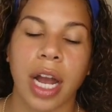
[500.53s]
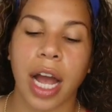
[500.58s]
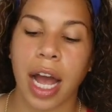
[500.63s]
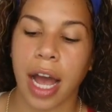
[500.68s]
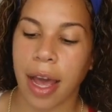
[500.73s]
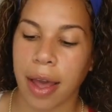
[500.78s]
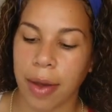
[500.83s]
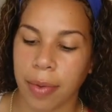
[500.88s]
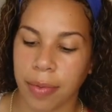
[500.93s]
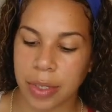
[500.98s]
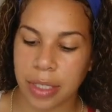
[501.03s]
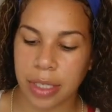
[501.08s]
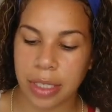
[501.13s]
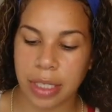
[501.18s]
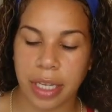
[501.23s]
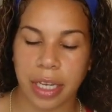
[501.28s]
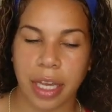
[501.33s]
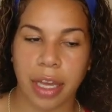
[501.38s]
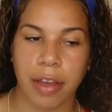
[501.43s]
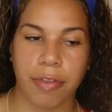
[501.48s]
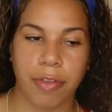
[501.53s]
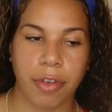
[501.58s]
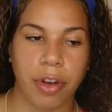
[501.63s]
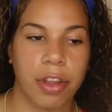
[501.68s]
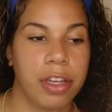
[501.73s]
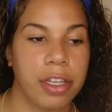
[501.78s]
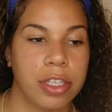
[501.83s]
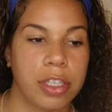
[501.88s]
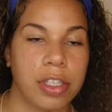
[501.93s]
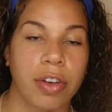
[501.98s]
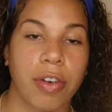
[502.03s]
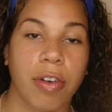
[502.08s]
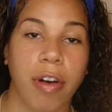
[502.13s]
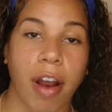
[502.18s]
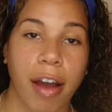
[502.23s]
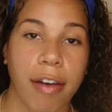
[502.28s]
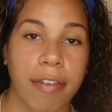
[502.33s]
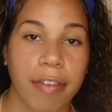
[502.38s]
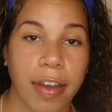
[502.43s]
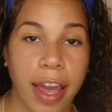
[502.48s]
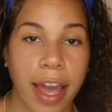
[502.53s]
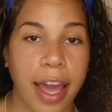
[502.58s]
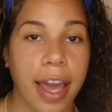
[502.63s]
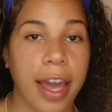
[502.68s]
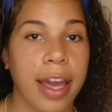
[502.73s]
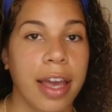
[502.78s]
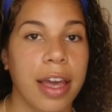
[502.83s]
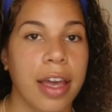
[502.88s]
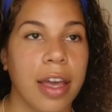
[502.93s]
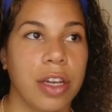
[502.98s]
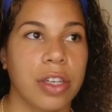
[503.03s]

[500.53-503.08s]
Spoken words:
I was looking for the CeraVe